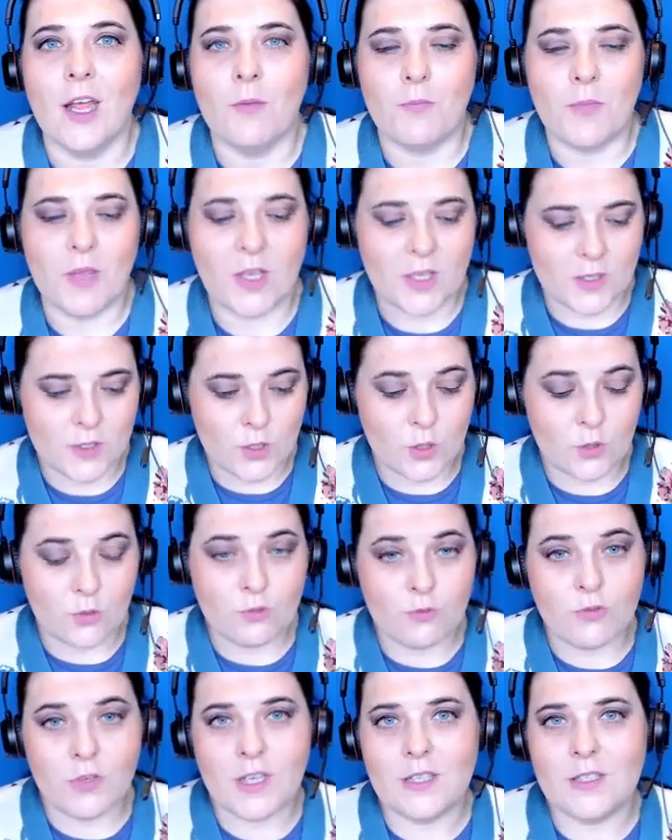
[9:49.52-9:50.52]
because you
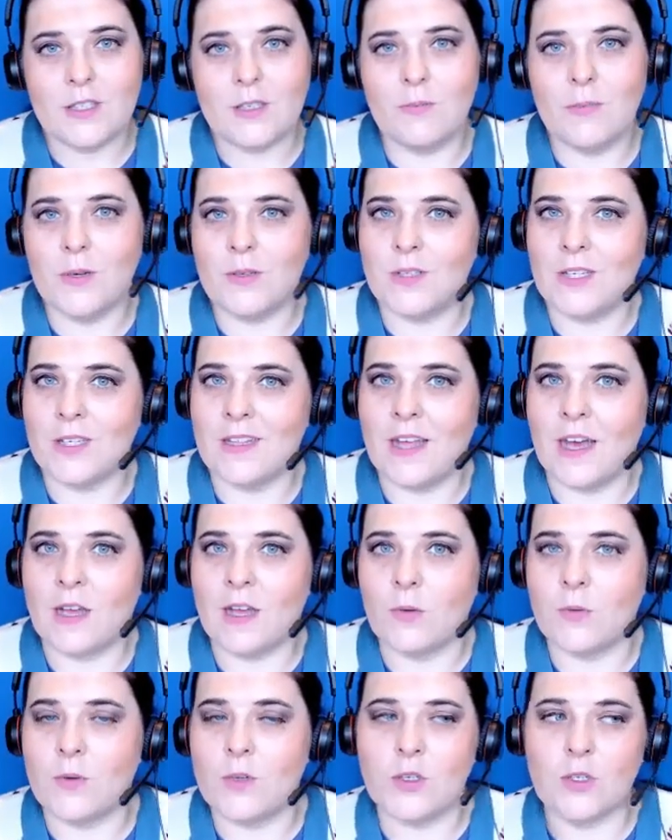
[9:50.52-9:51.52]
read the body
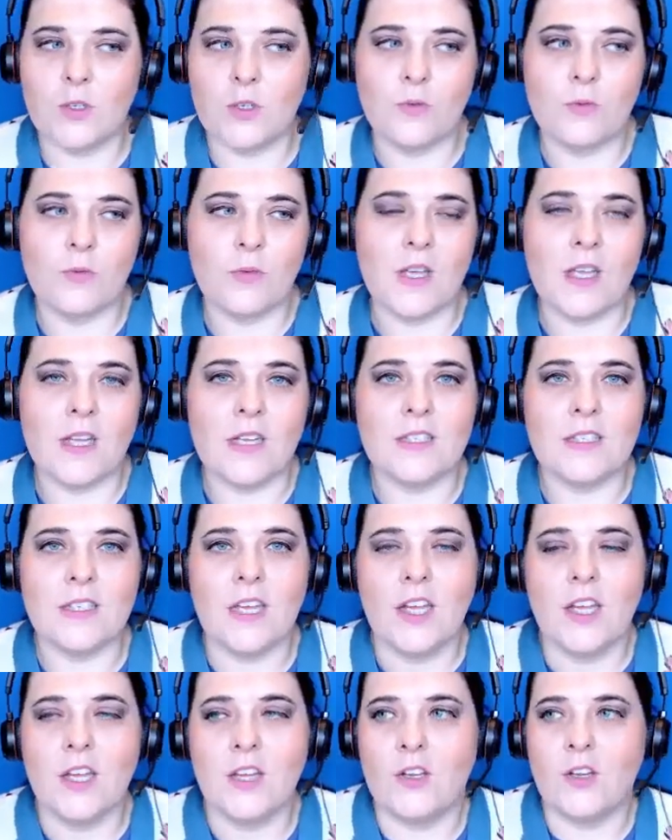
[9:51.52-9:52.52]
language you read oh,
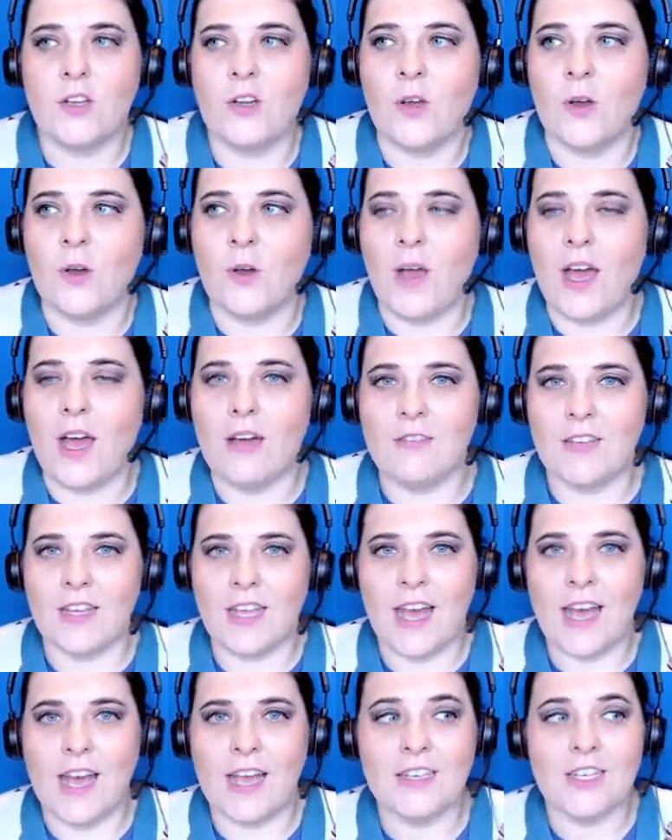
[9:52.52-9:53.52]
yes. you know how they
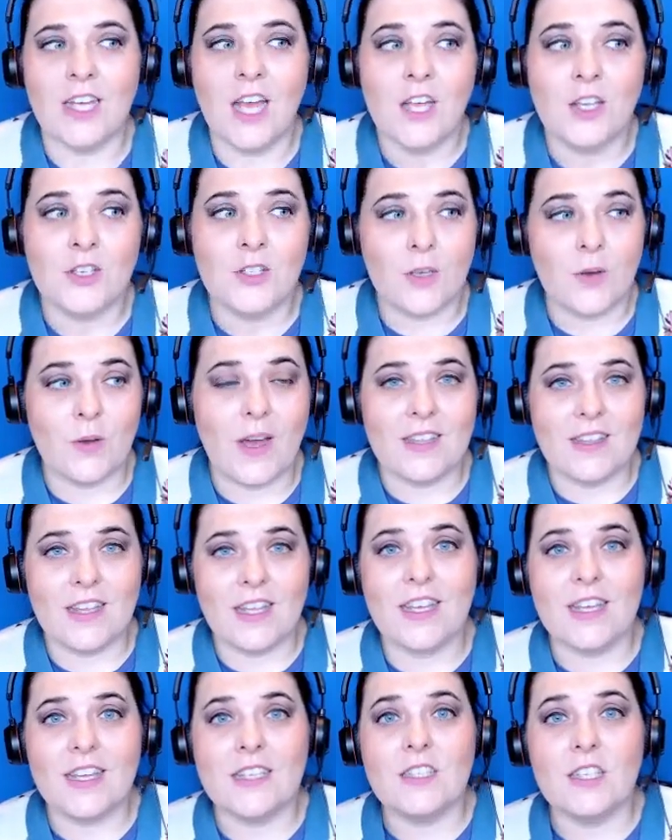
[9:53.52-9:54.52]
act so i
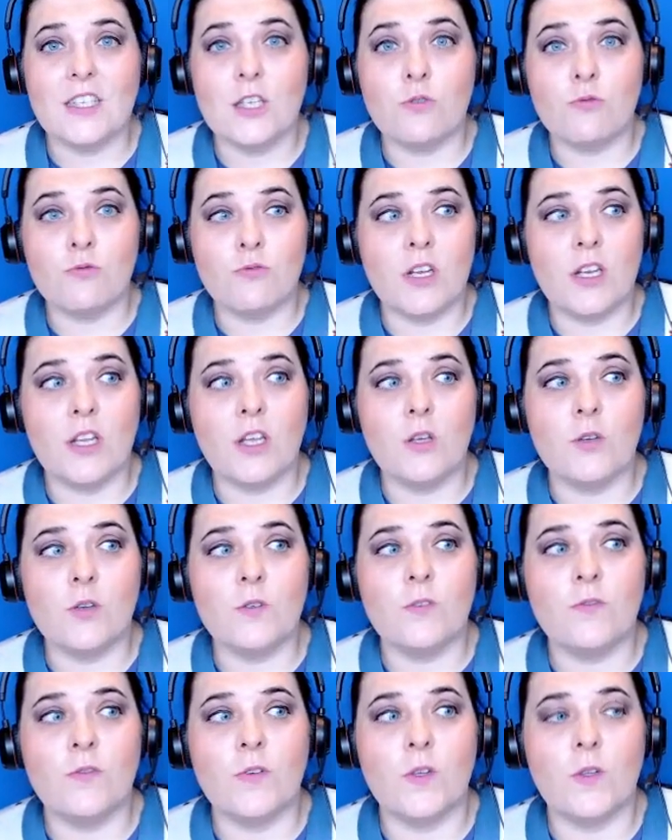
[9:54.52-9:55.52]
think it's it's really
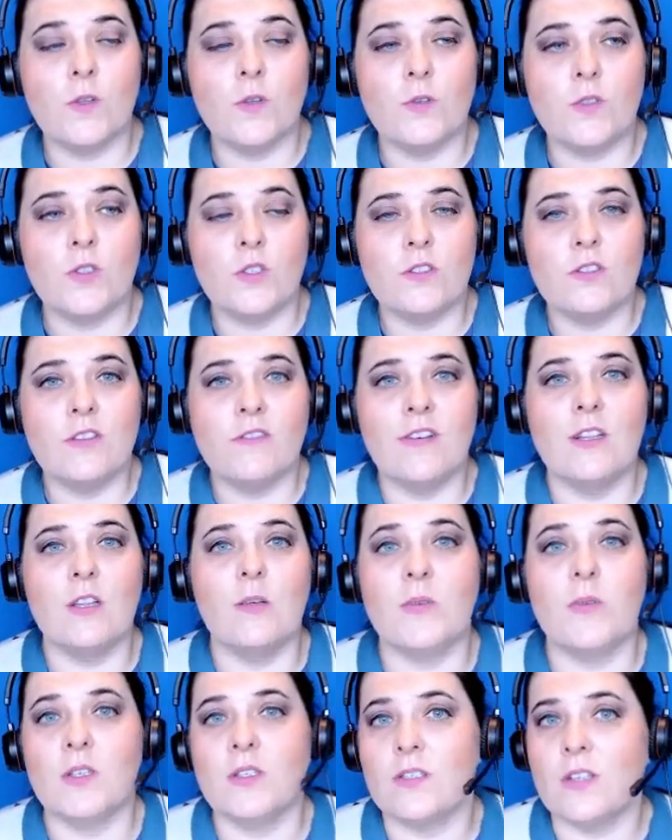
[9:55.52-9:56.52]
useful to
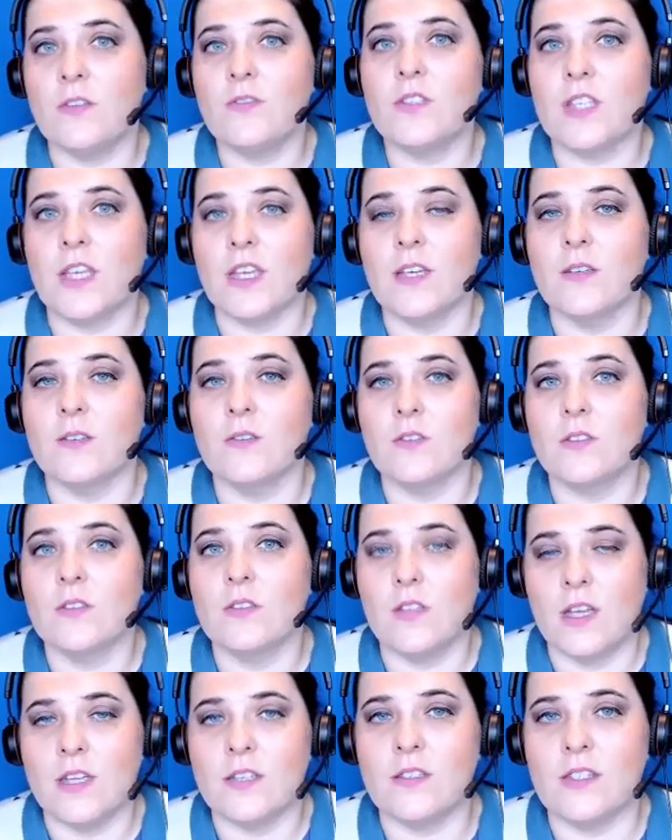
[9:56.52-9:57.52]
develop your soft skills
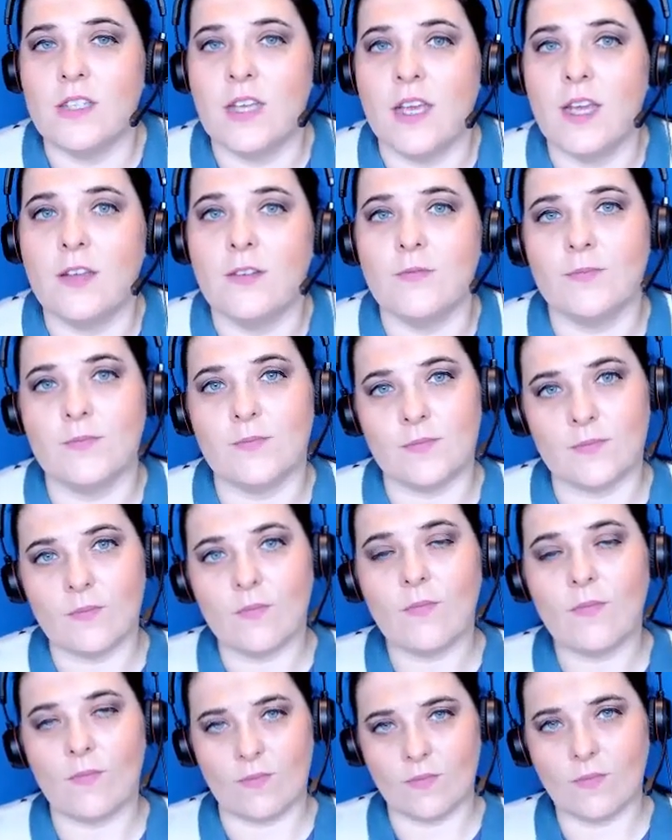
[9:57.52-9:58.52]
i'd say
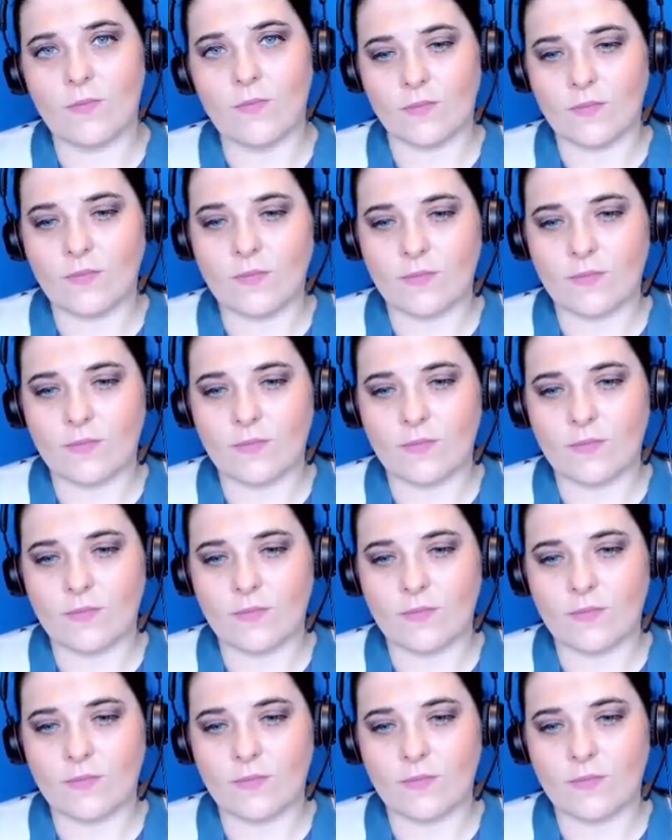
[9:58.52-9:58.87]
mm-hmm.